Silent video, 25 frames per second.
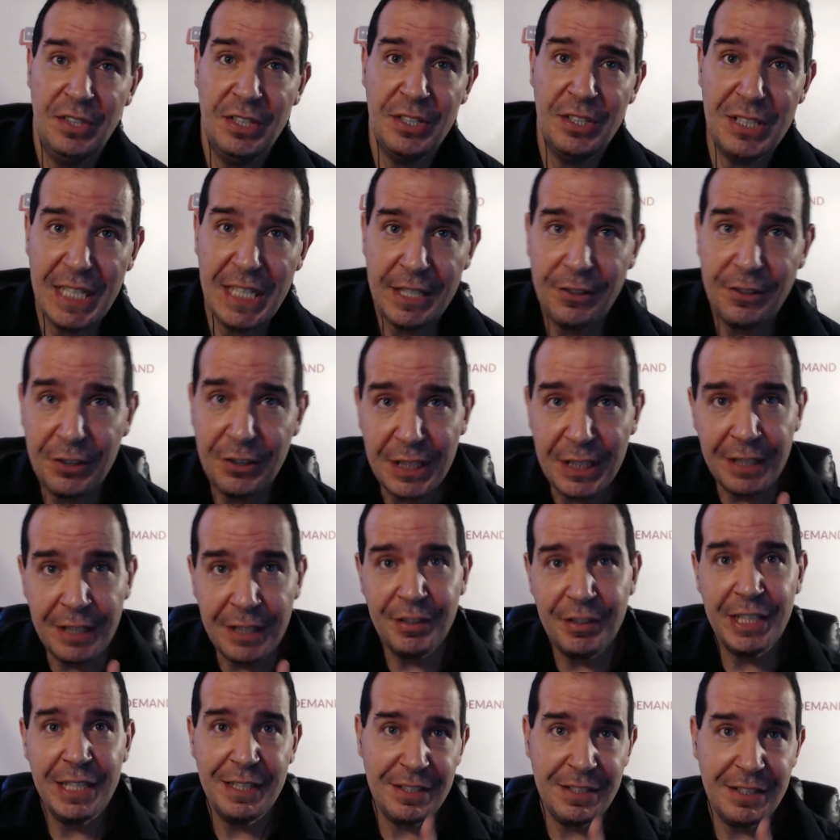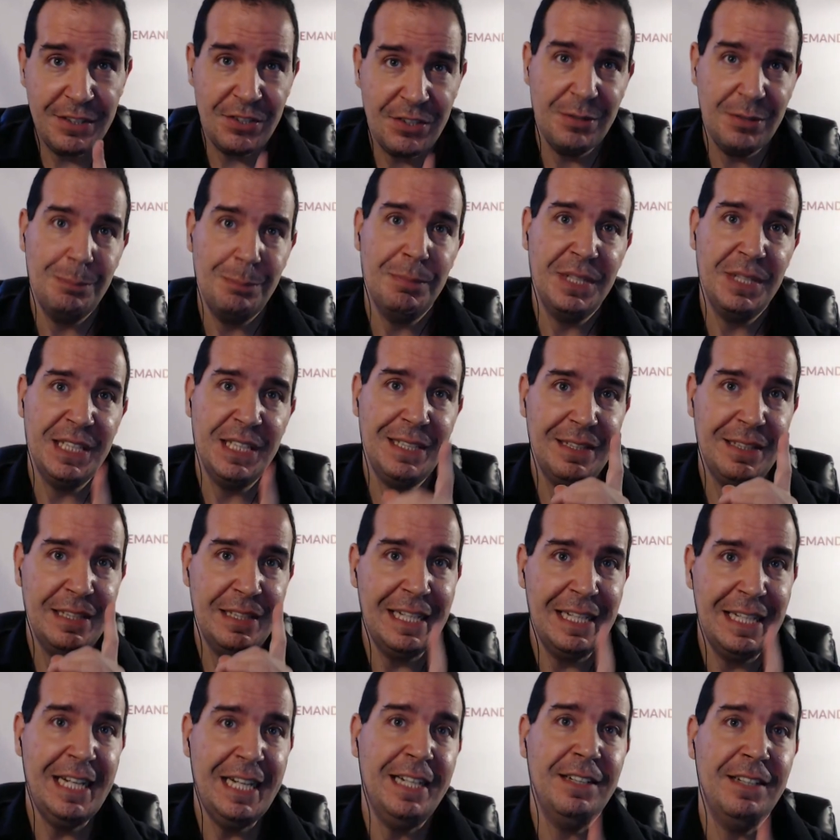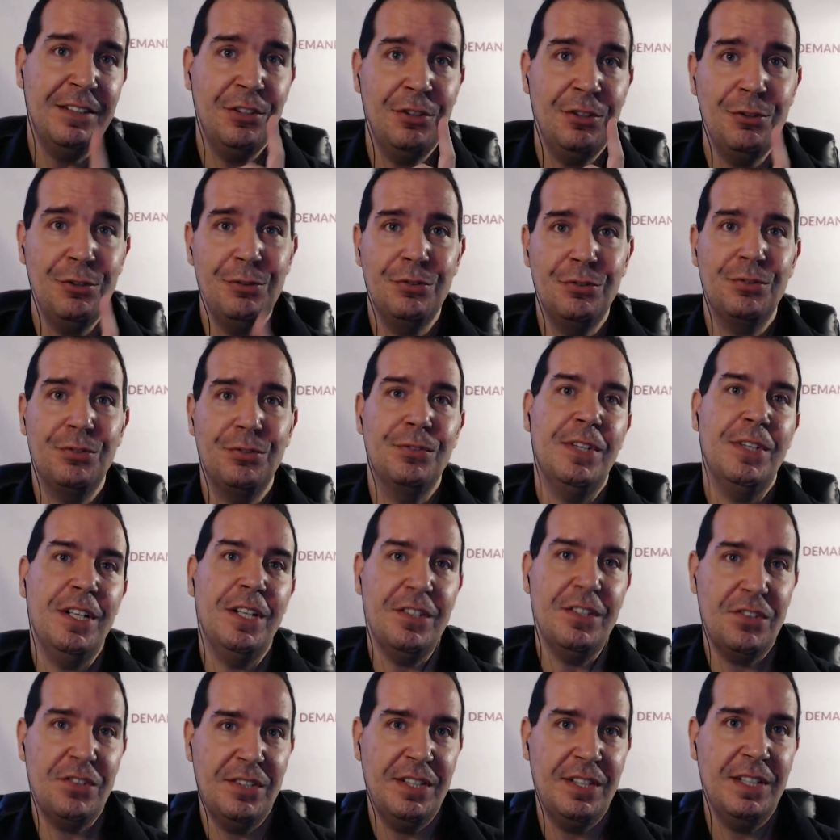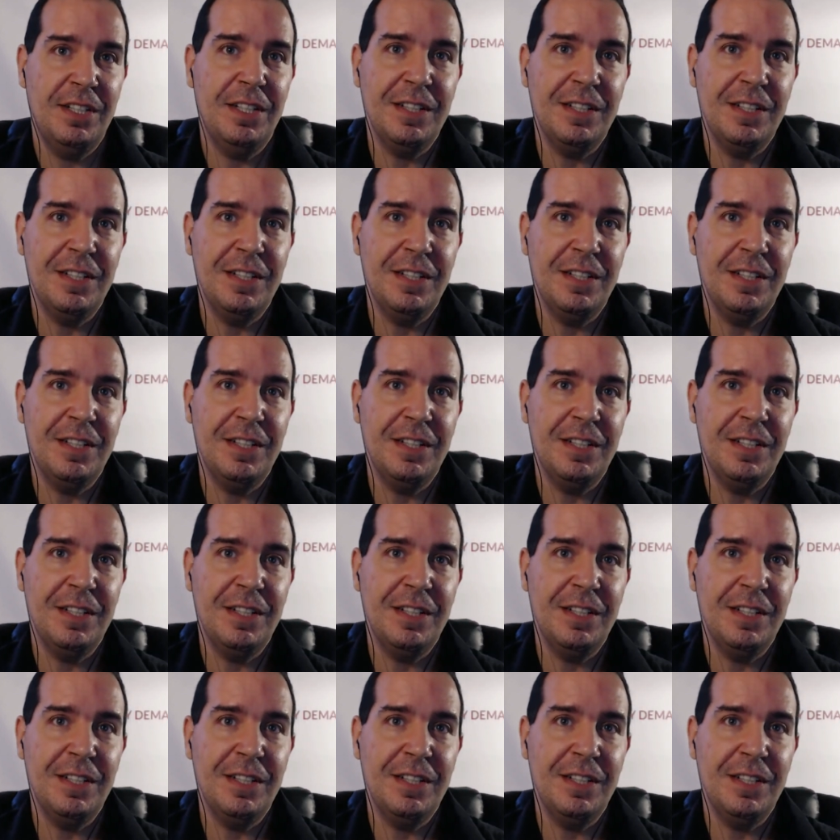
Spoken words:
is that you're giving it to somebody that you trust,